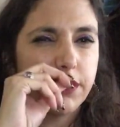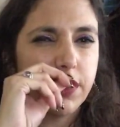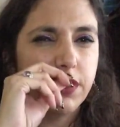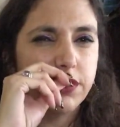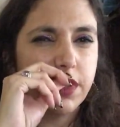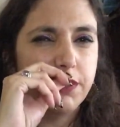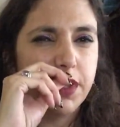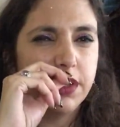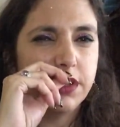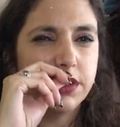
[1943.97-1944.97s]
he was
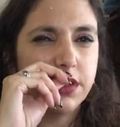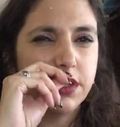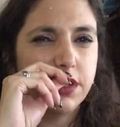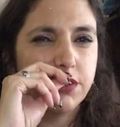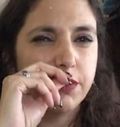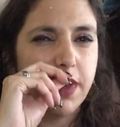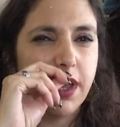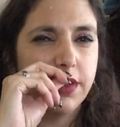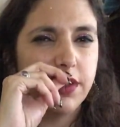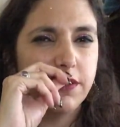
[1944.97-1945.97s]
diabetic and his kidneys were
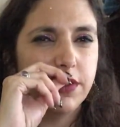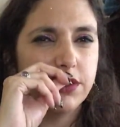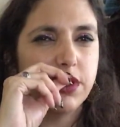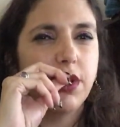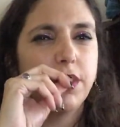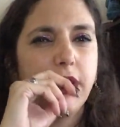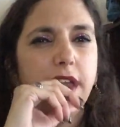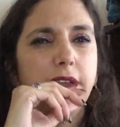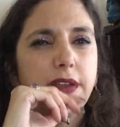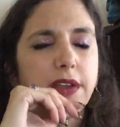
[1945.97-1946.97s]
bad. They eventually,
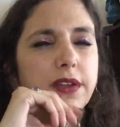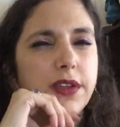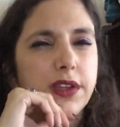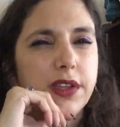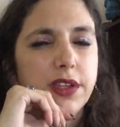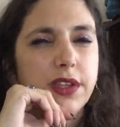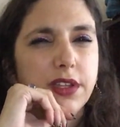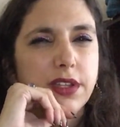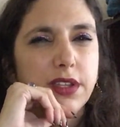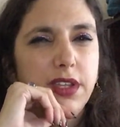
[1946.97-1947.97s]
okay.
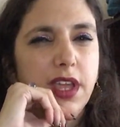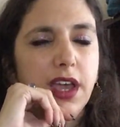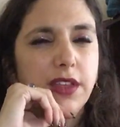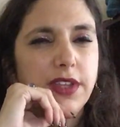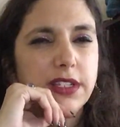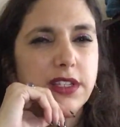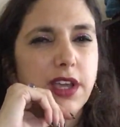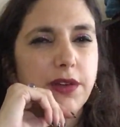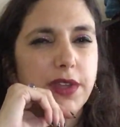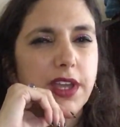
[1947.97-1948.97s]
Yeah, that's
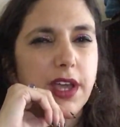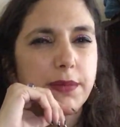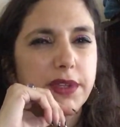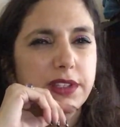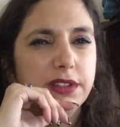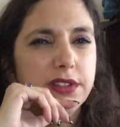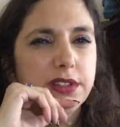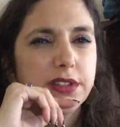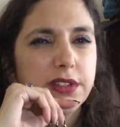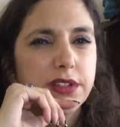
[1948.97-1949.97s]
how it
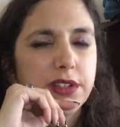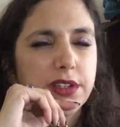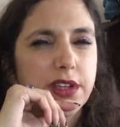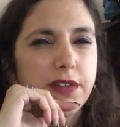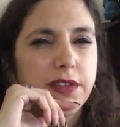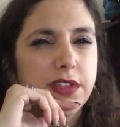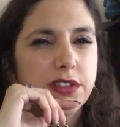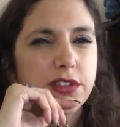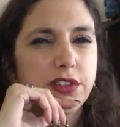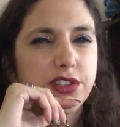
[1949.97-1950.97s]
happens. Everything
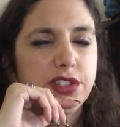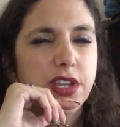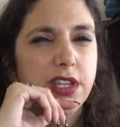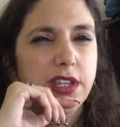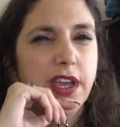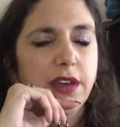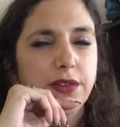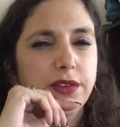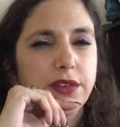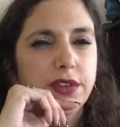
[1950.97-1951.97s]
just starts shutting
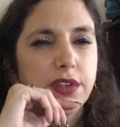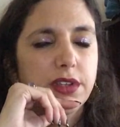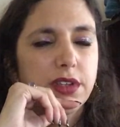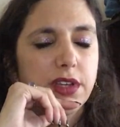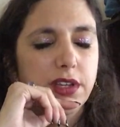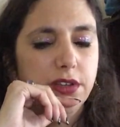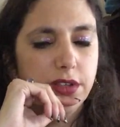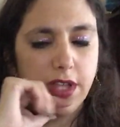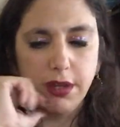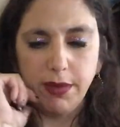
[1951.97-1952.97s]
down. I know
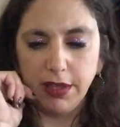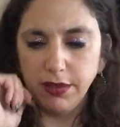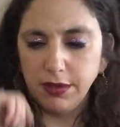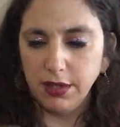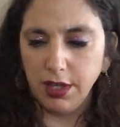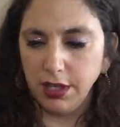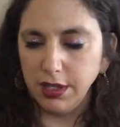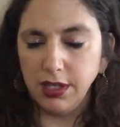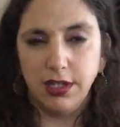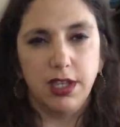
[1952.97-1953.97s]
a lot about
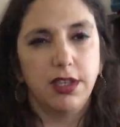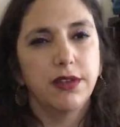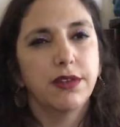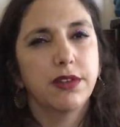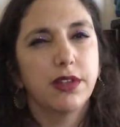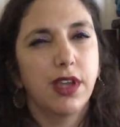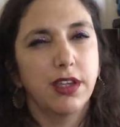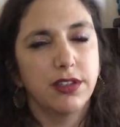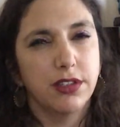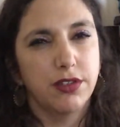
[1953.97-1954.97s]
kidney
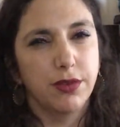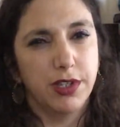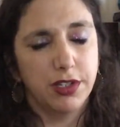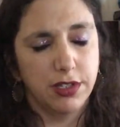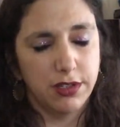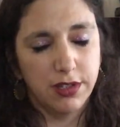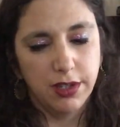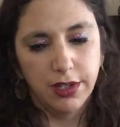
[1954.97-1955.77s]
situations.